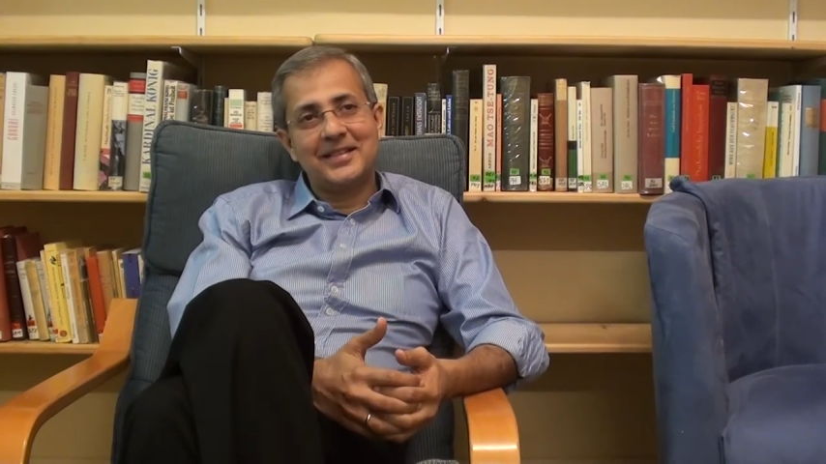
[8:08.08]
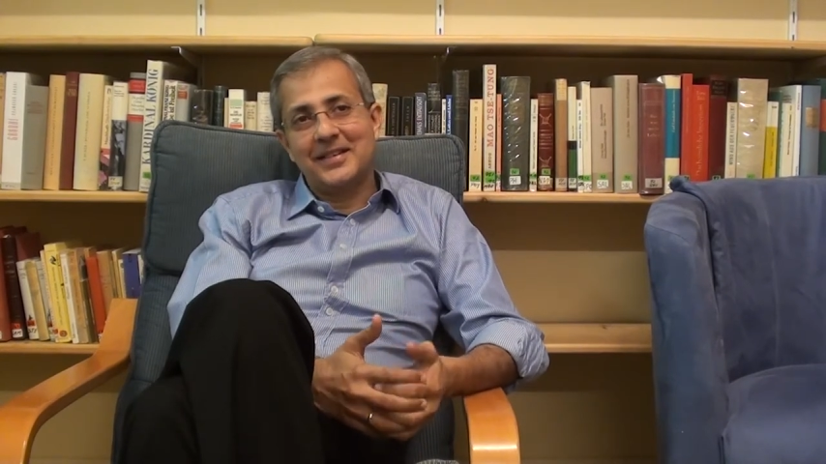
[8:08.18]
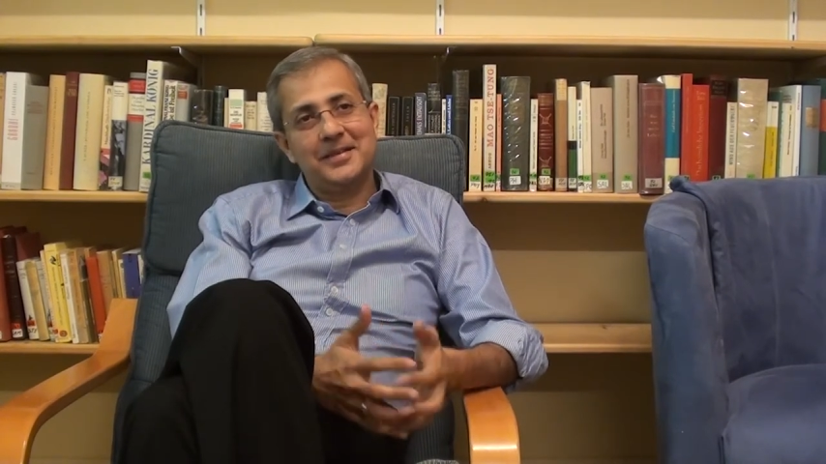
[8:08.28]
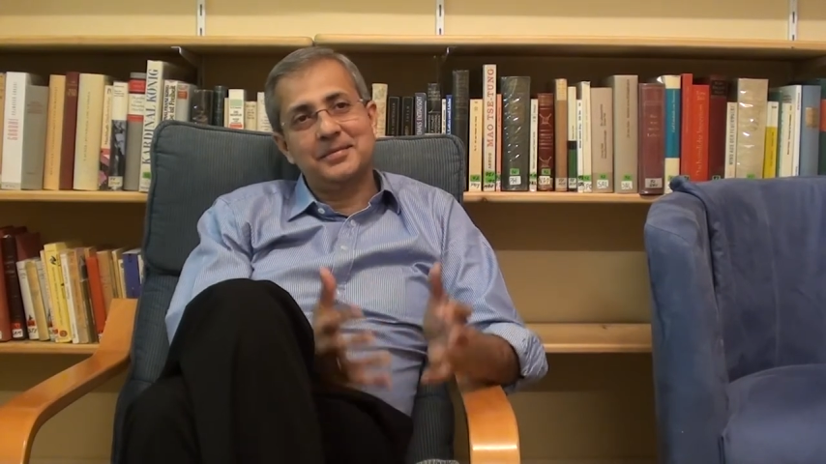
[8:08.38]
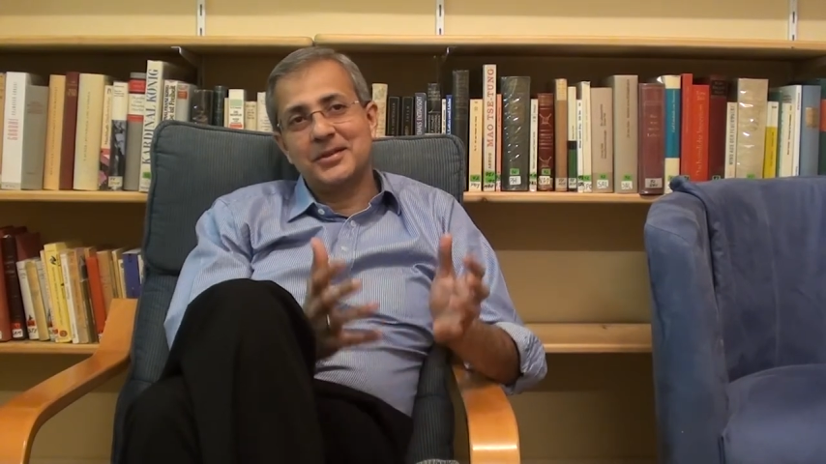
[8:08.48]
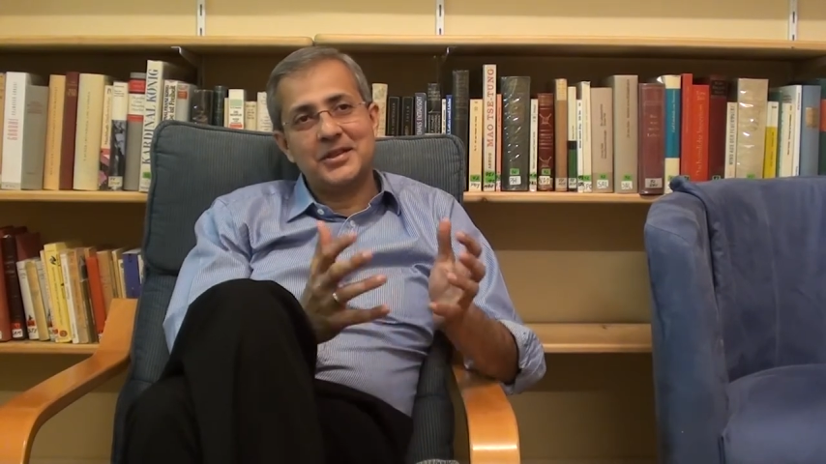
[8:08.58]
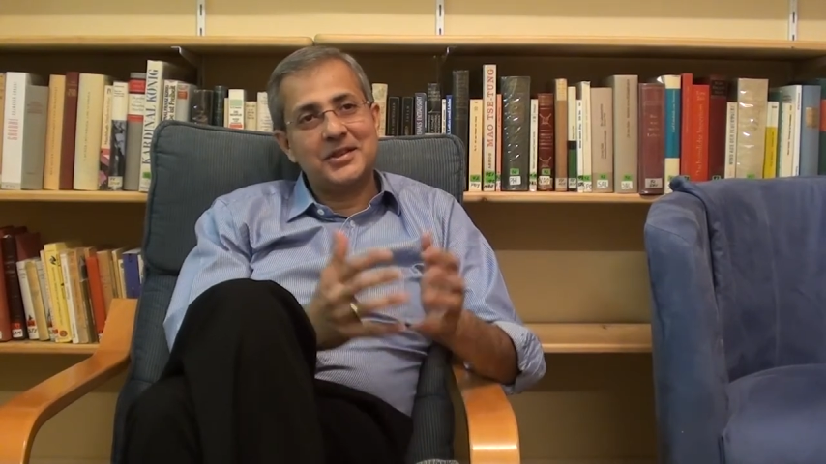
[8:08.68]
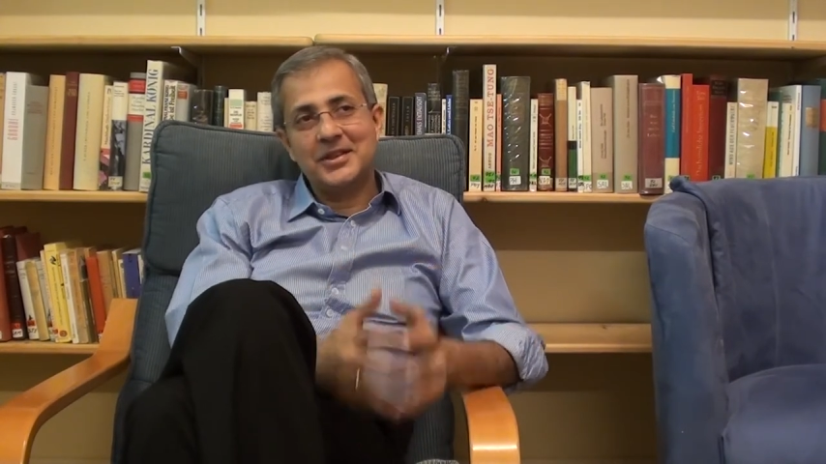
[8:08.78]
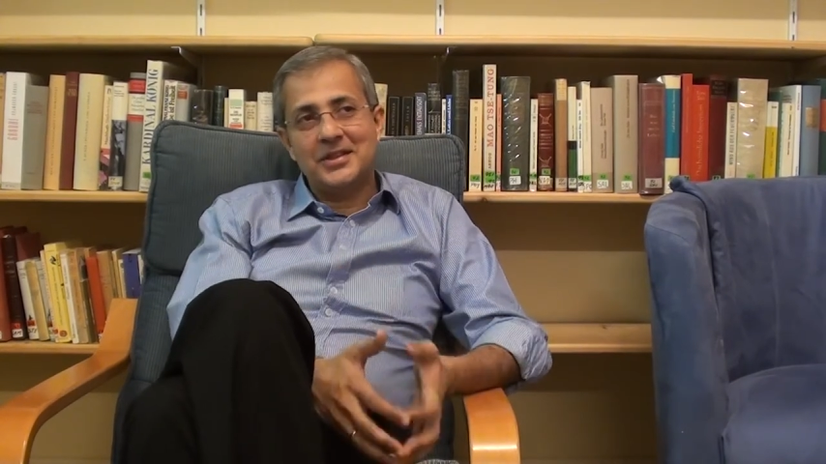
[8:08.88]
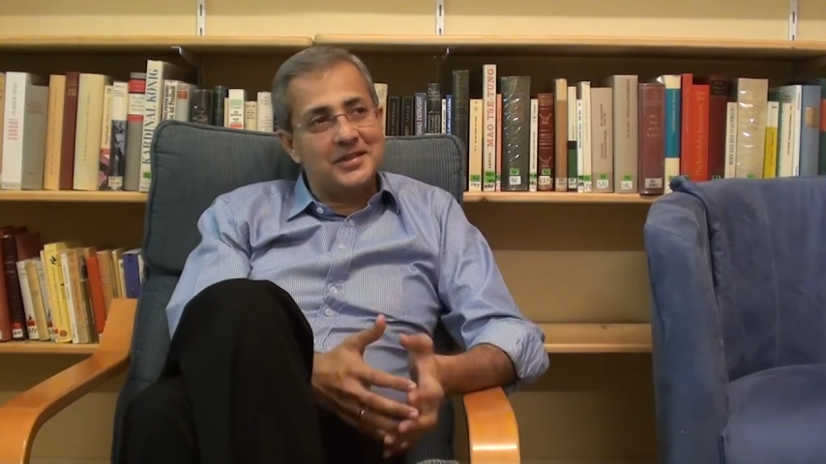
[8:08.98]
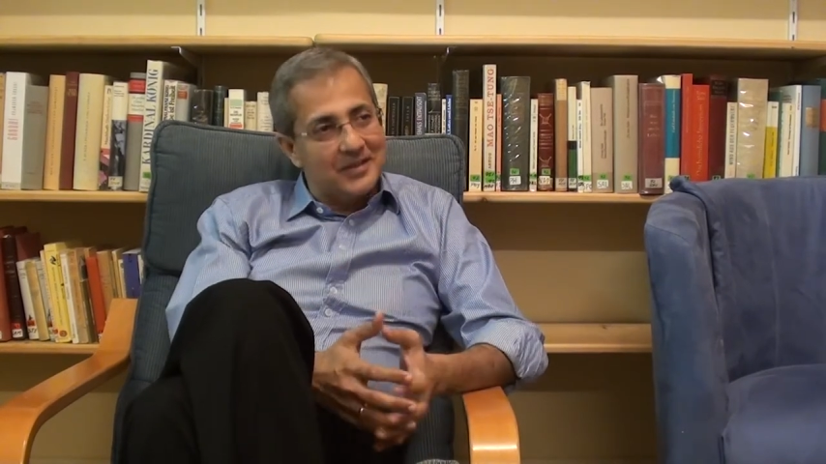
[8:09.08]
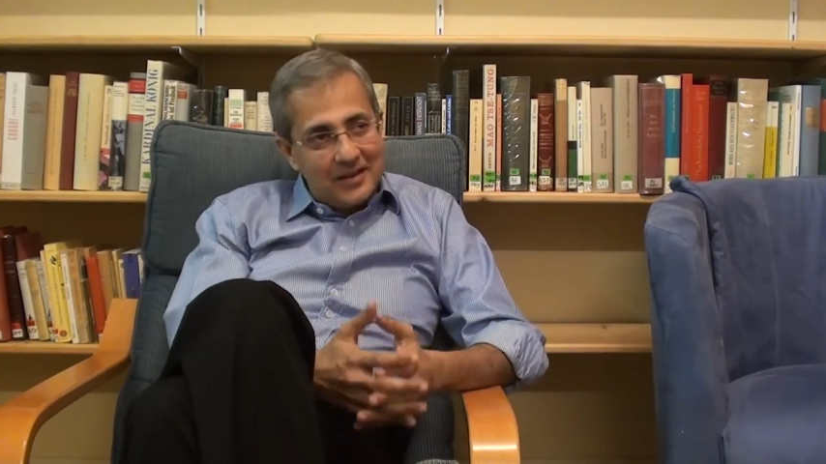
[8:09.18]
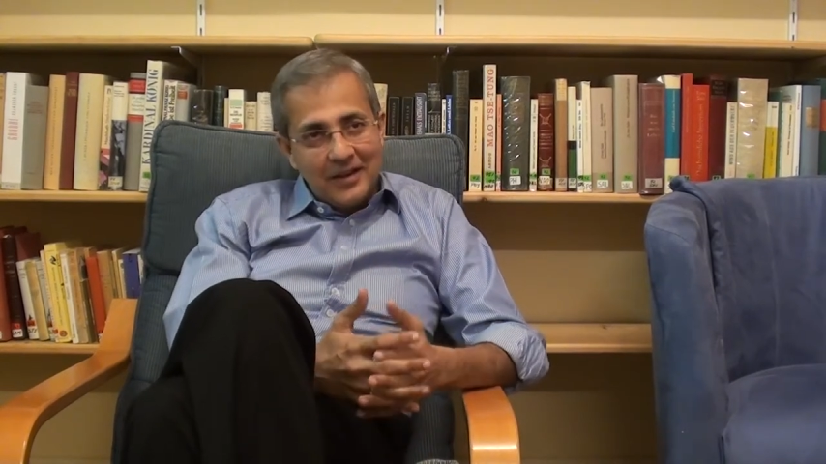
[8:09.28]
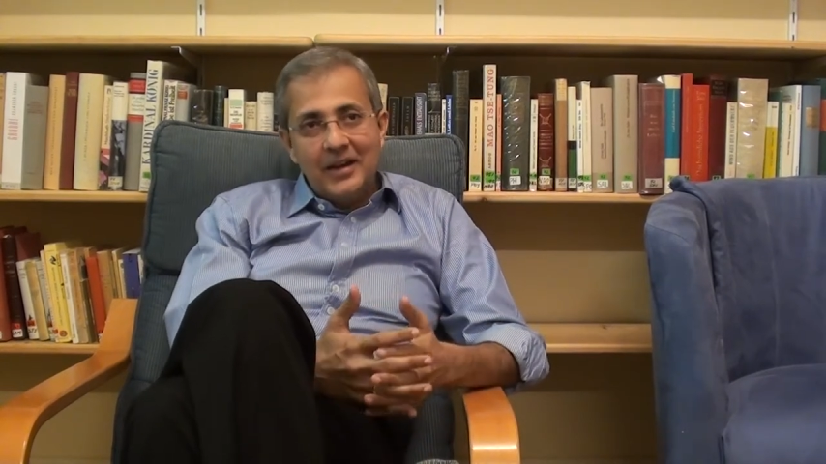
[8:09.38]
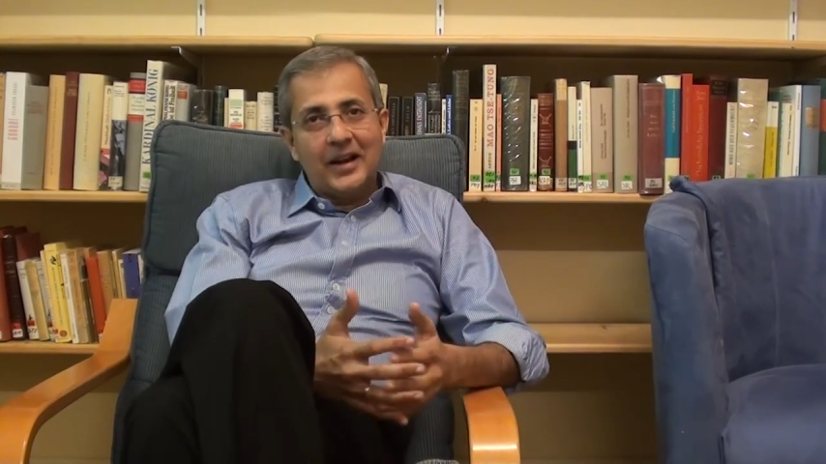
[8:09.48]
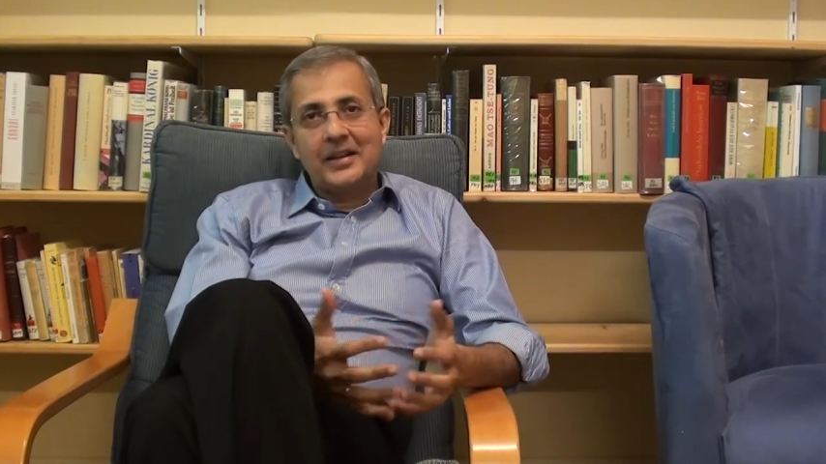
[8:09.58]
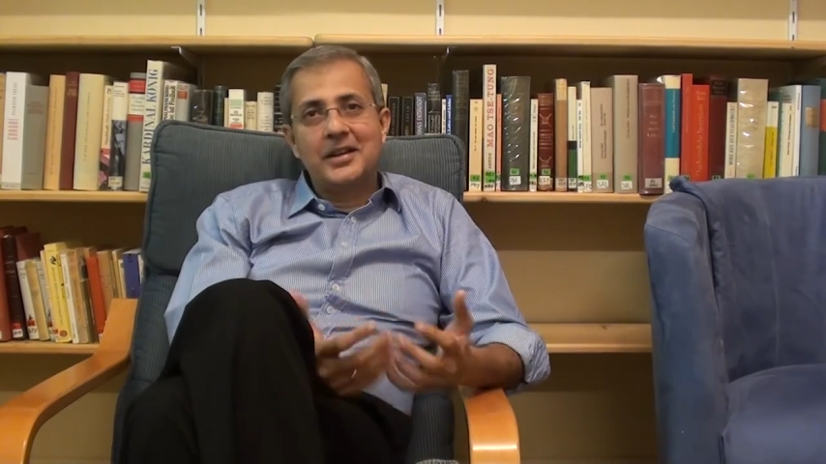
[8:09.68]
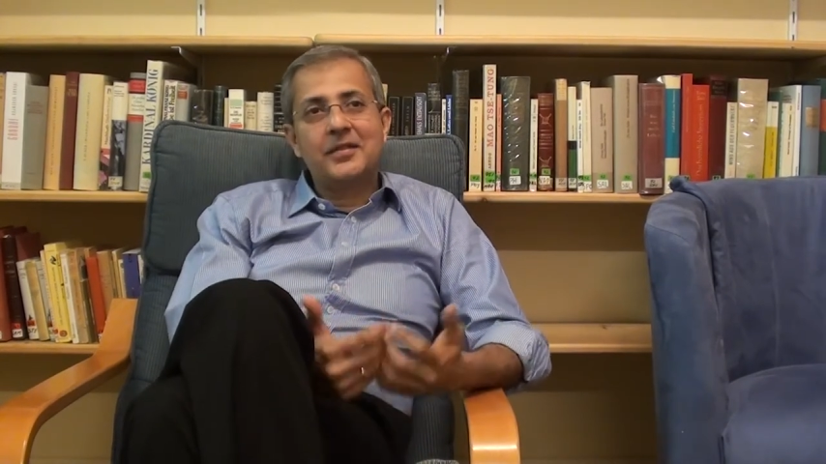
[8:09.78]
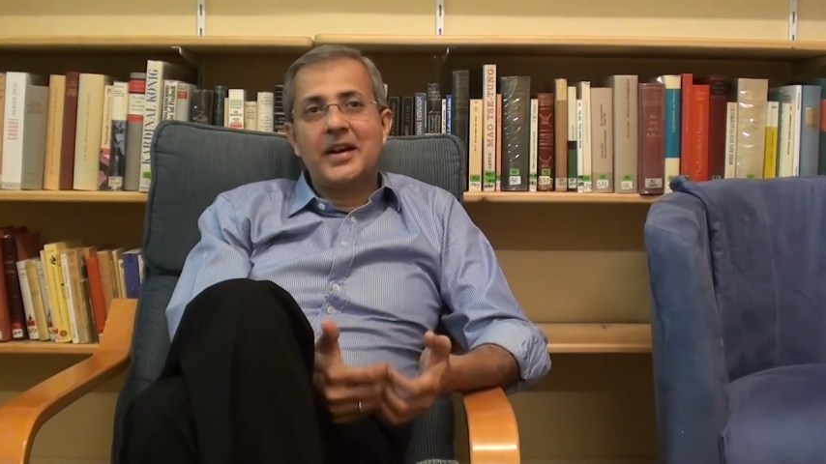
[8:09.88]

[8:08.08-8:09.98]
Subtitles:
Yeah, just, I think if